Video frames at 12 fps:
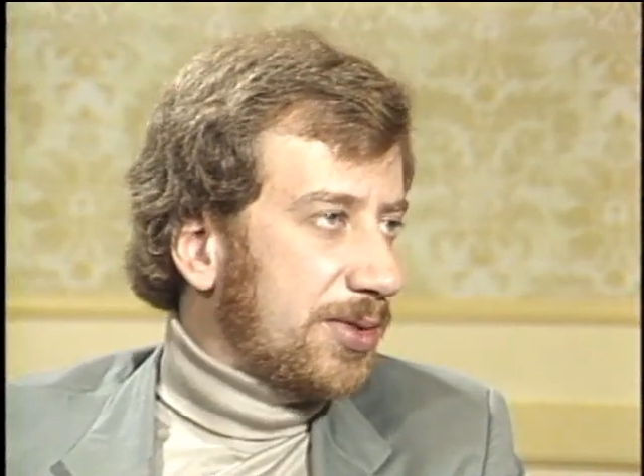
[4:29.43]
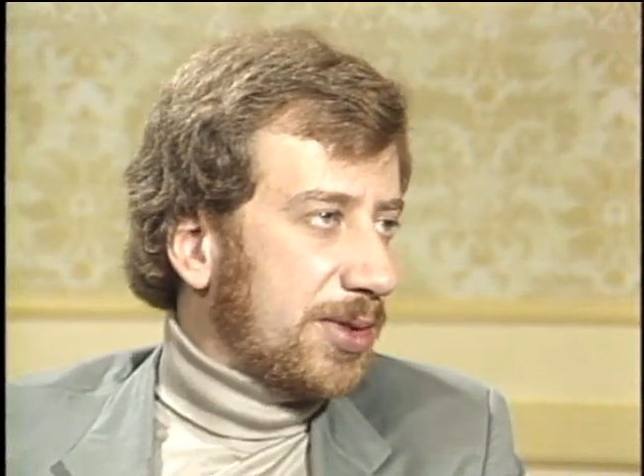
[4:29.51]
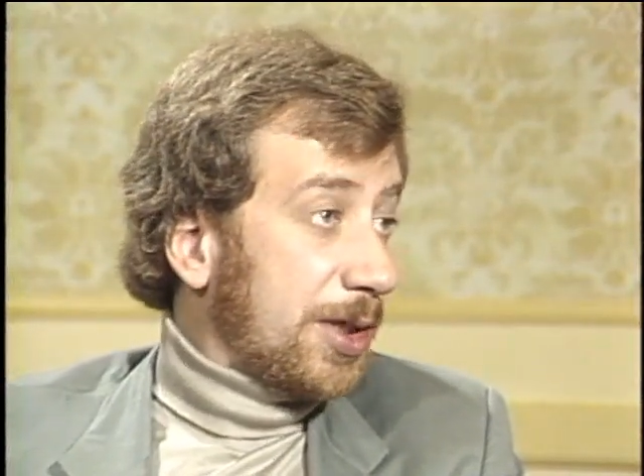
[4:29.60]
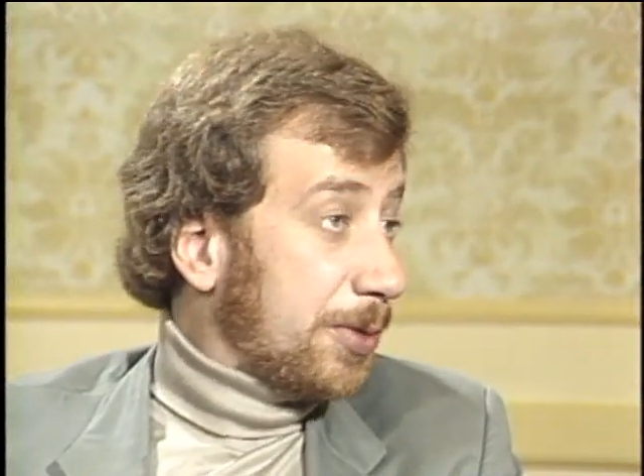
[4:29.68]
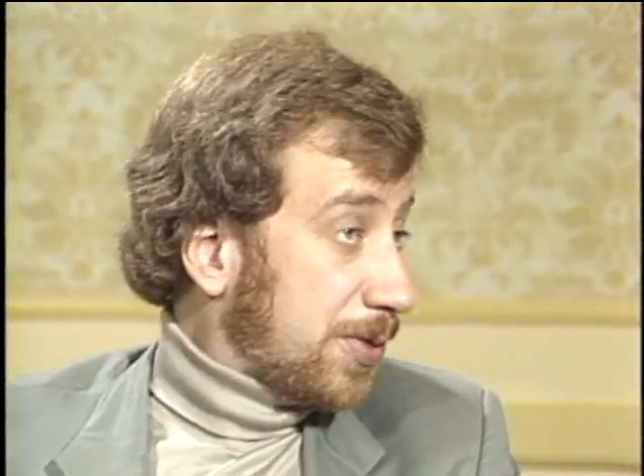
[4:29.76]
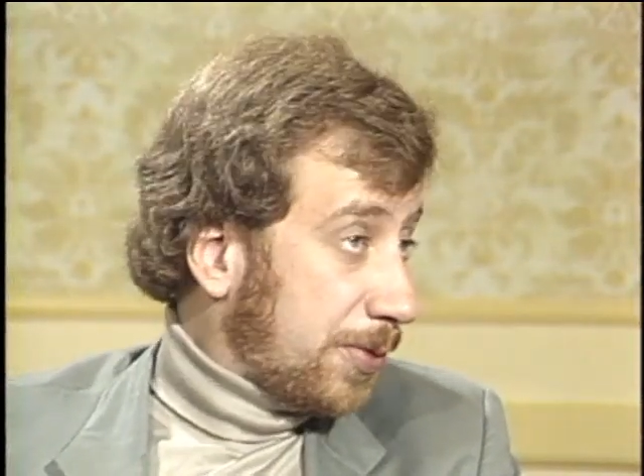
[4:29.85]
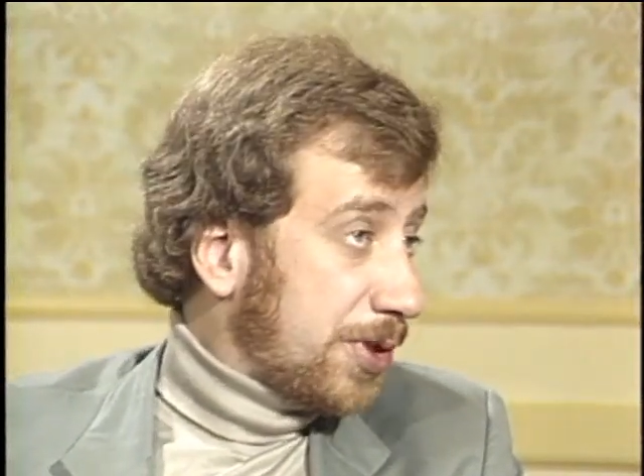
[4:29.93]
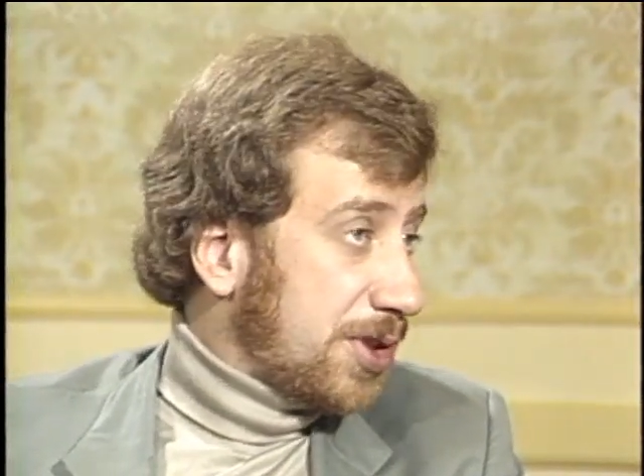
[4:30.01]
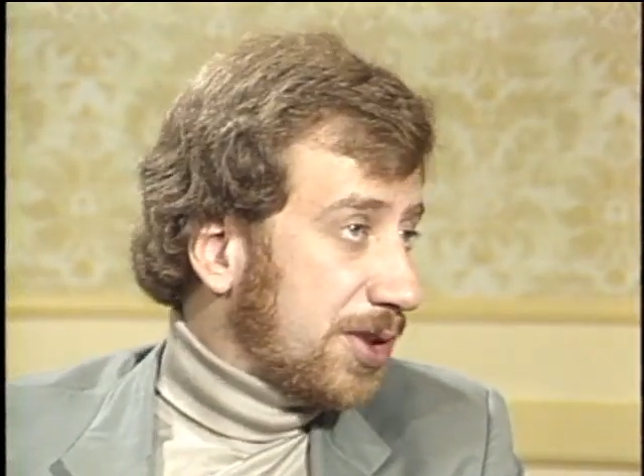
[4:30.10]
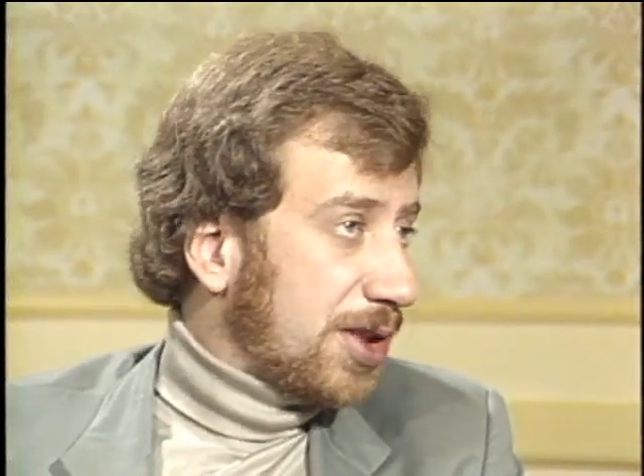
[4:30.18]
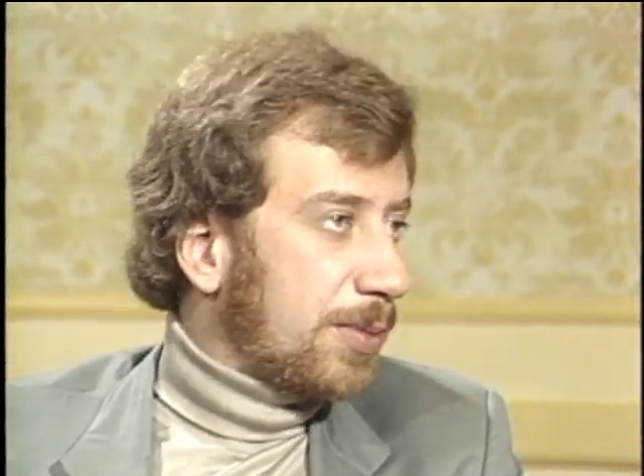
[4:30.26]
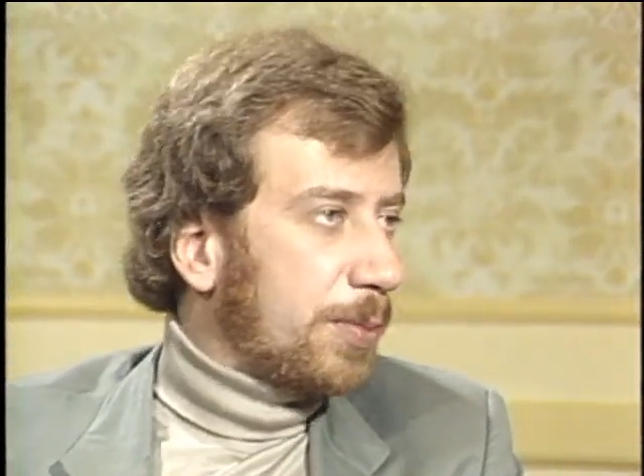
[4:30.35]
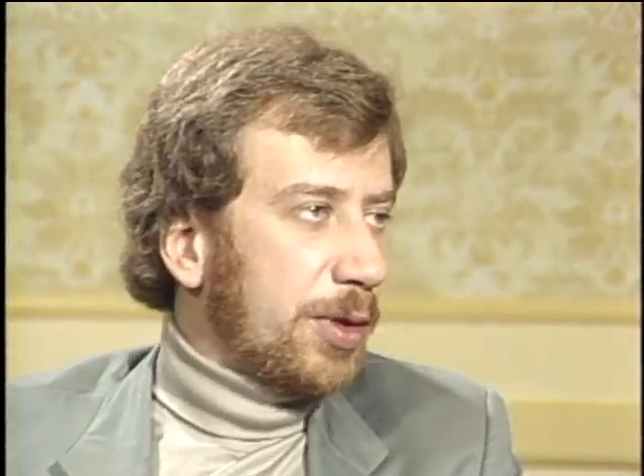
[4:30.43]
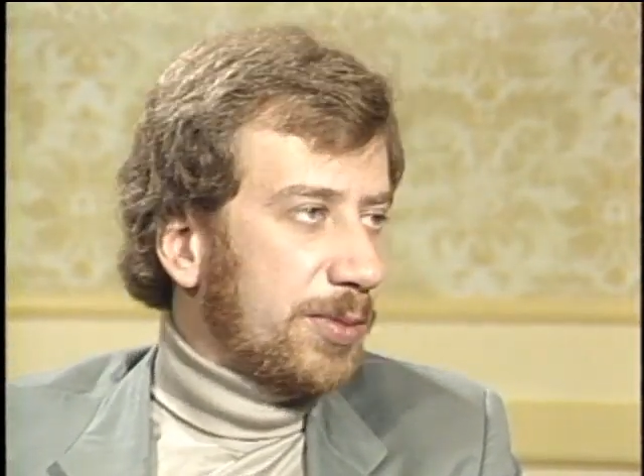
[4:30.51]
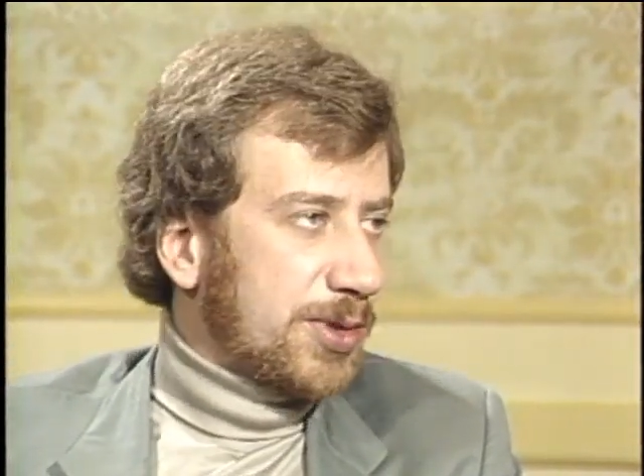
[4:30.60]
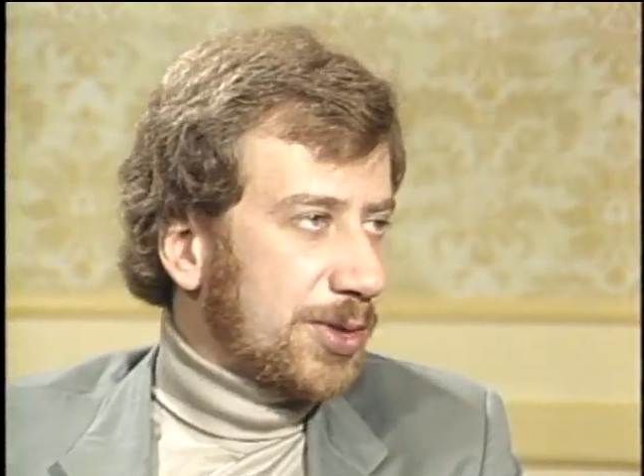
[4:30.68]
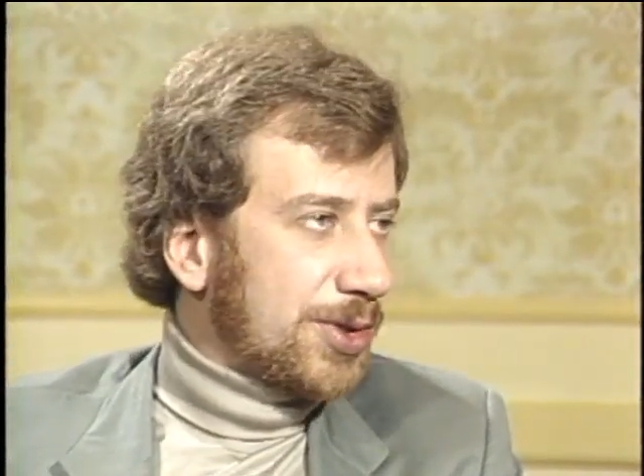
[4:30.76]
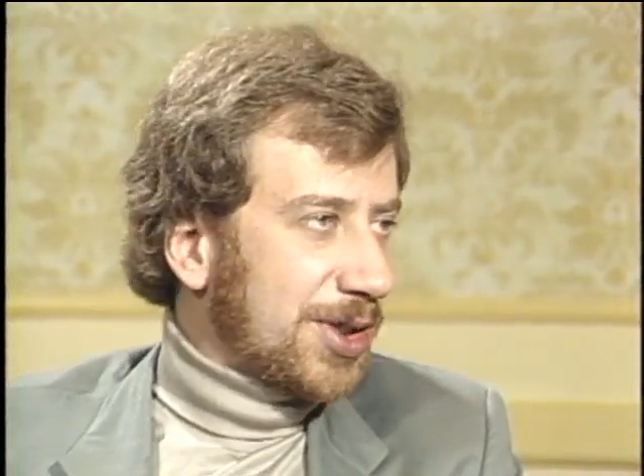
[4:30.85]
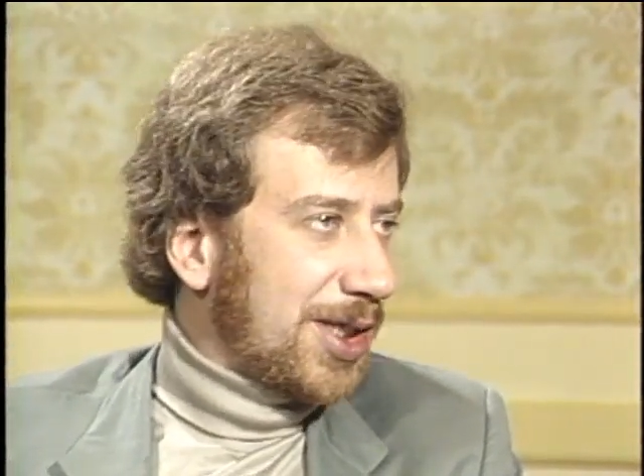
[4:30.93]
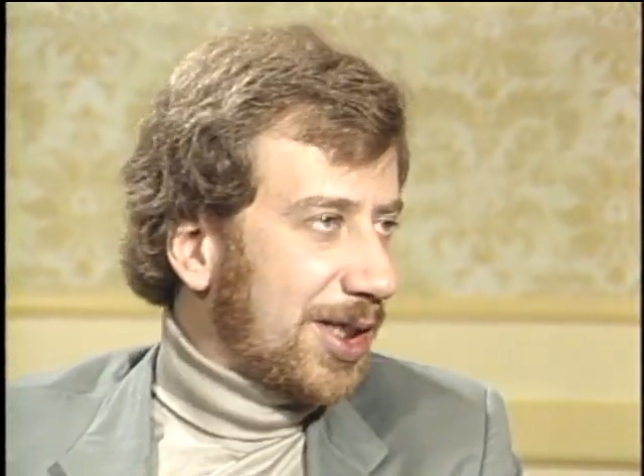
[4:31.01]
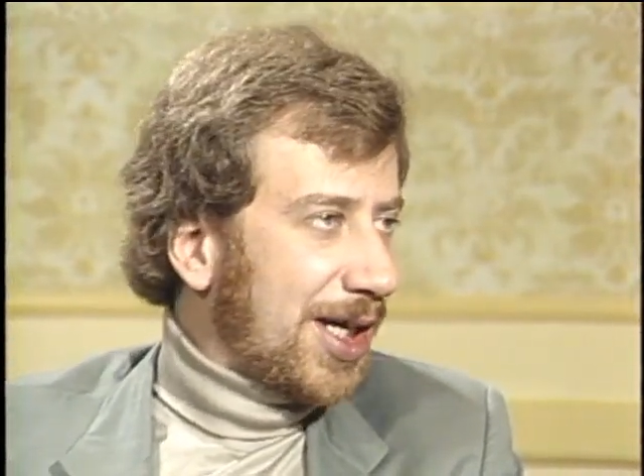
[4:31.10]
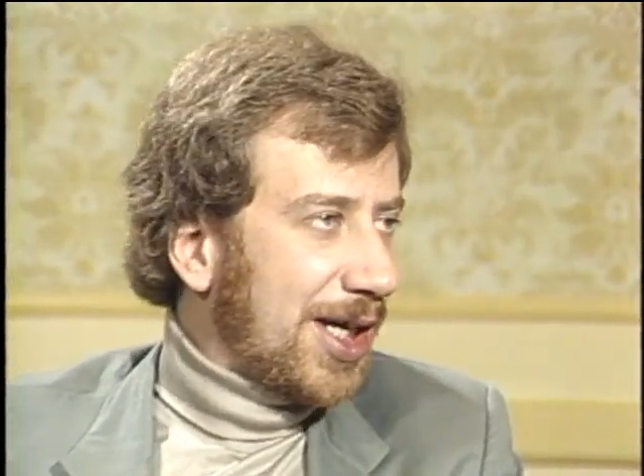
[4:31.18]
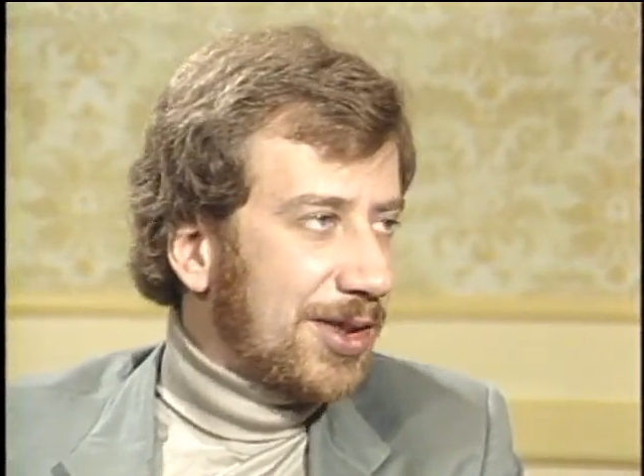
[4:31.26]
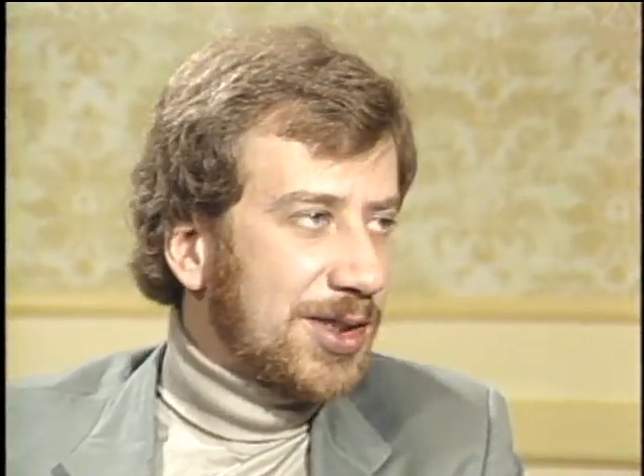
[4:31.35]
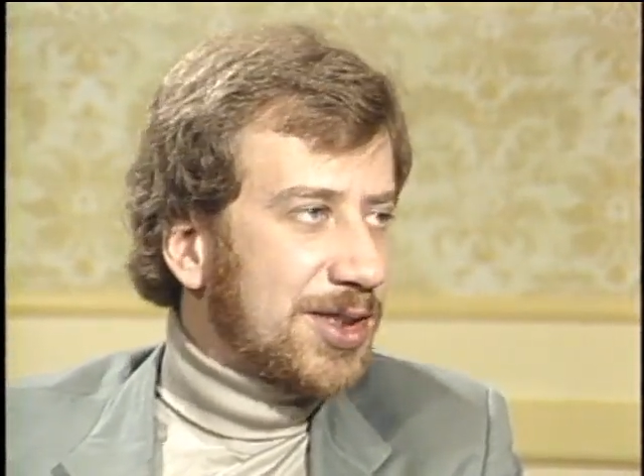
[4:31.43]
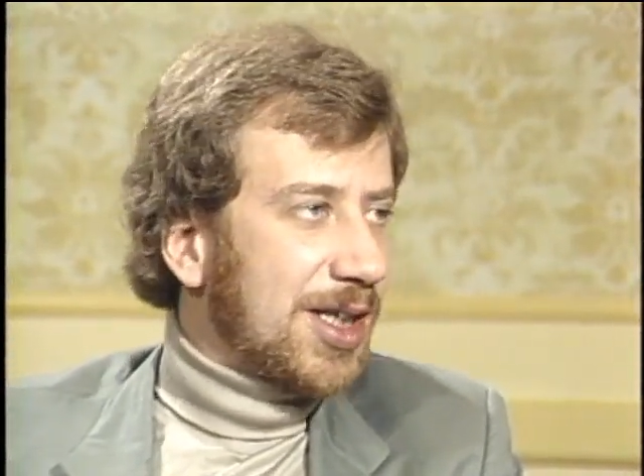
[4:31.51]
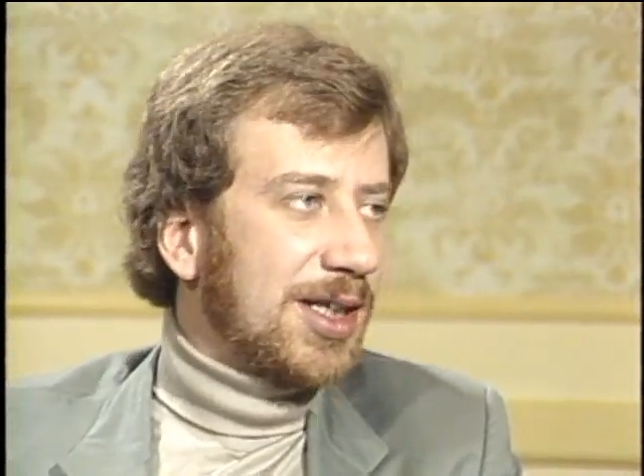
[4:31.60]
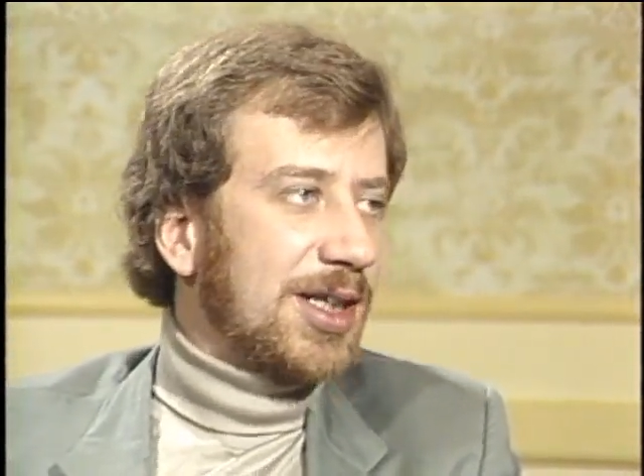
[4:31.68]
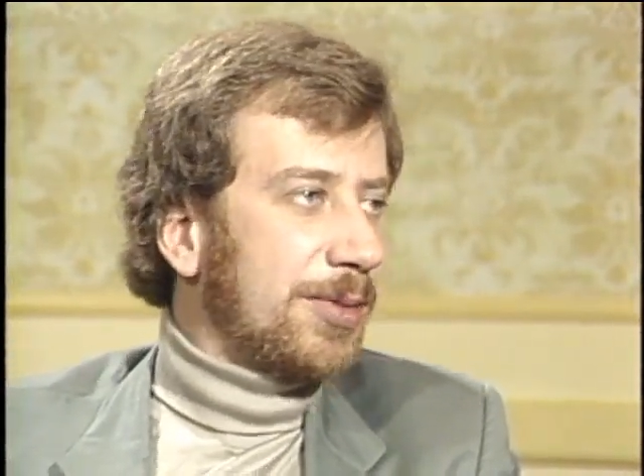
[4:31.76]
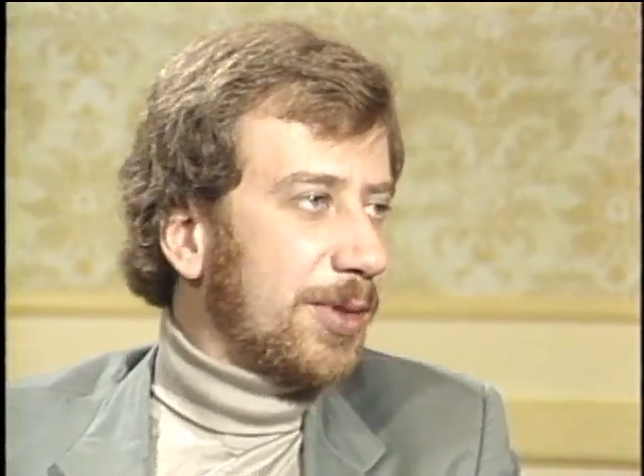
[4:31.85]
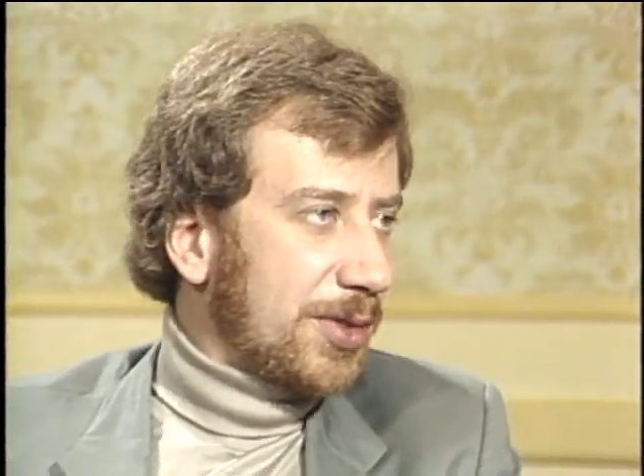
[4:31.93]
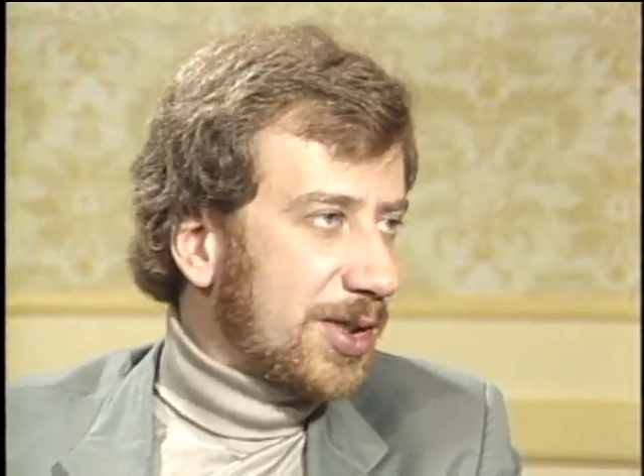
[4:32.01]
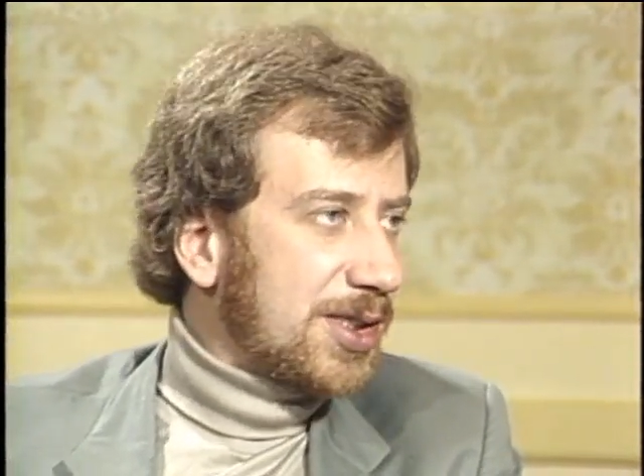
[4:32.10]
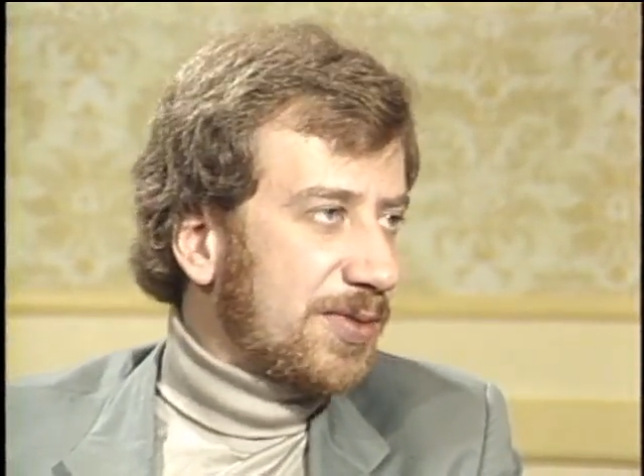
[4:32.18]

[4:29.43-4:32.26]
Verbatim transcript: and I was fortunate that Paul Mazursky had this idea about this